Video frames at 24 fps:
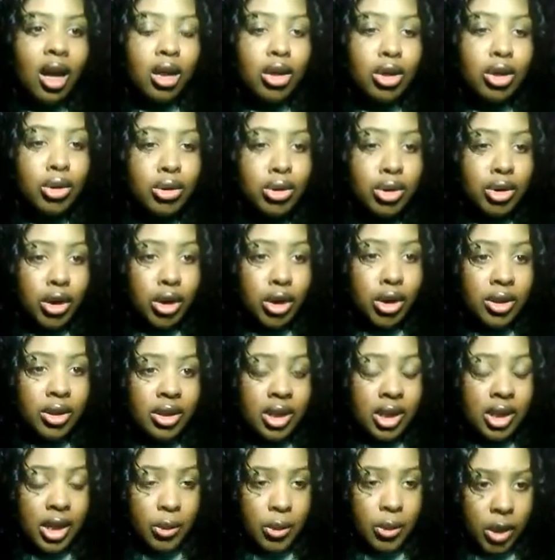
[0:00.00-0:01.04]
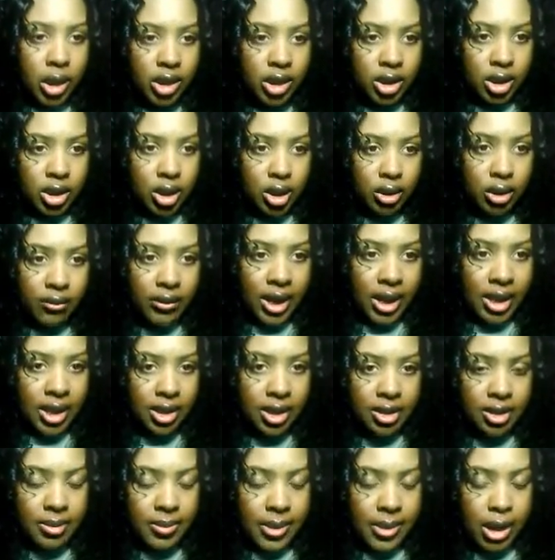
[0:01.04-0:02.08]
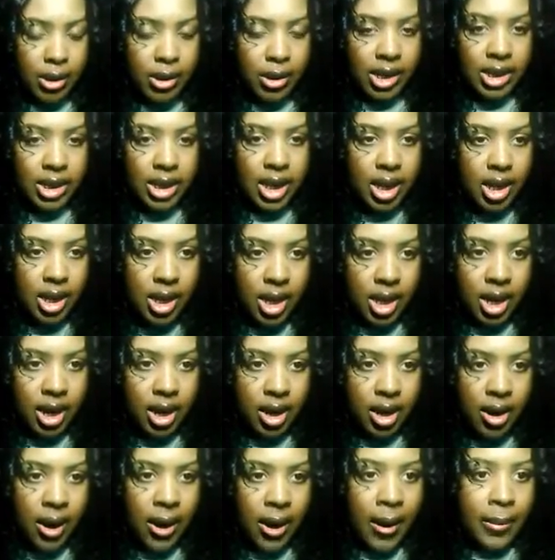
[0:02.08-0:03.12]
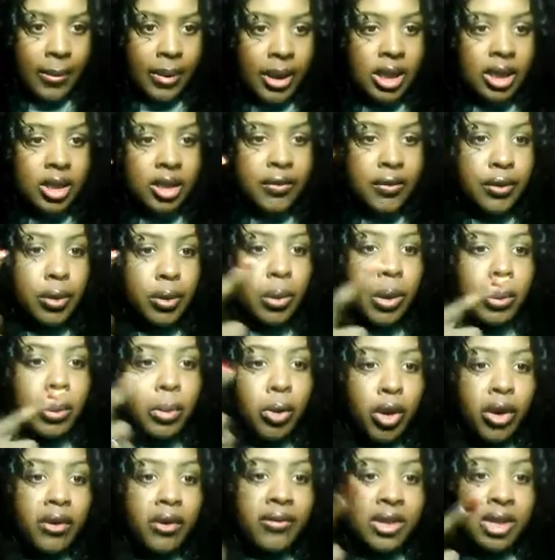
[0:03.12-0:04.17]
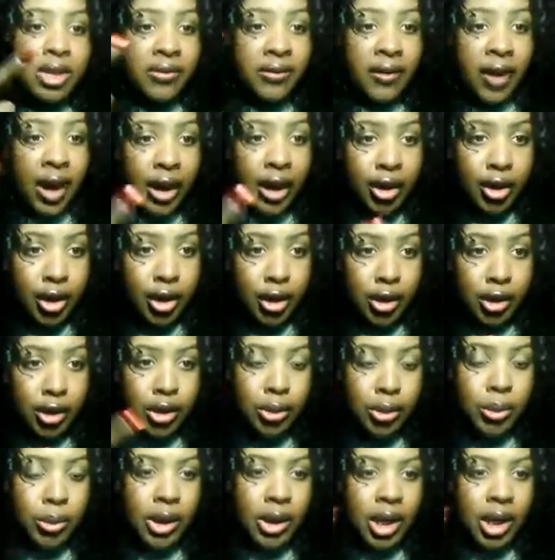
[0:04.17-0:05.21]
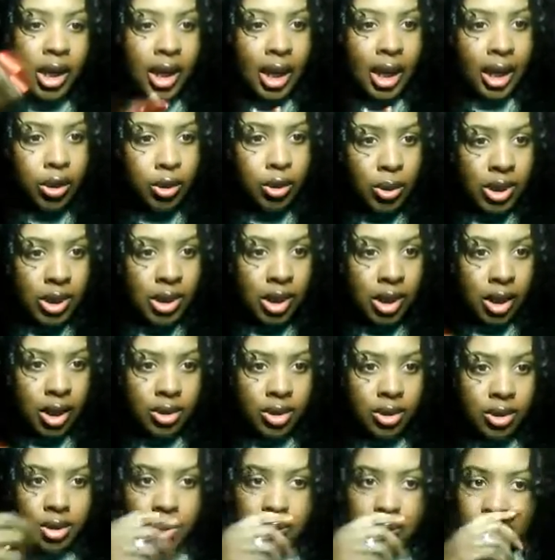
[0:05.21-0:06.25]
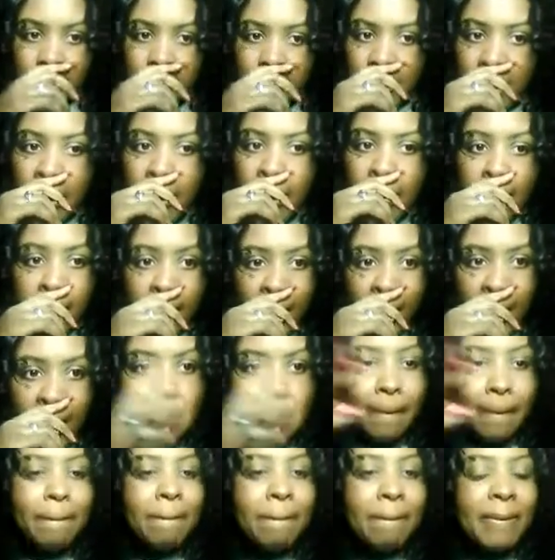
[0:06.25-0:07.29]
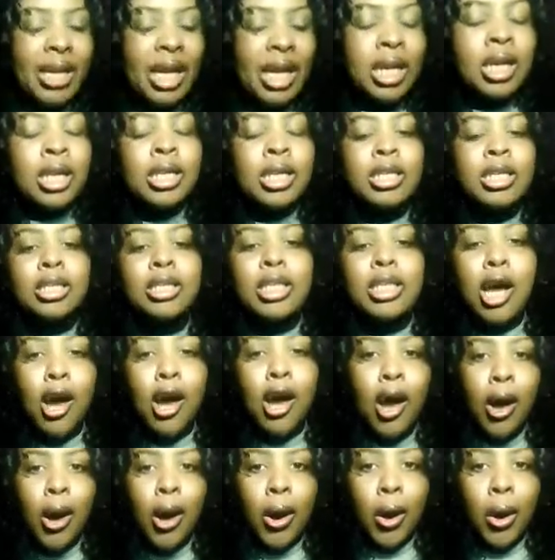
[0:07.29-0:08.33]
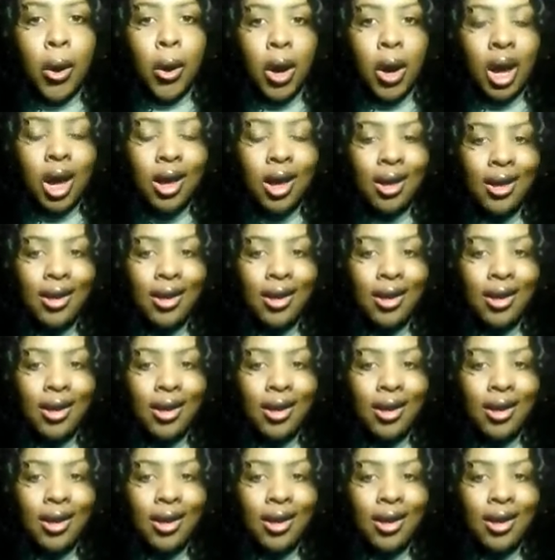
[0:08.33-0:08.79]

loose curls to get wash and go rather than somebody who has kinky hair, because if you want more of a defined curl, you would get like twist outs or something, right? So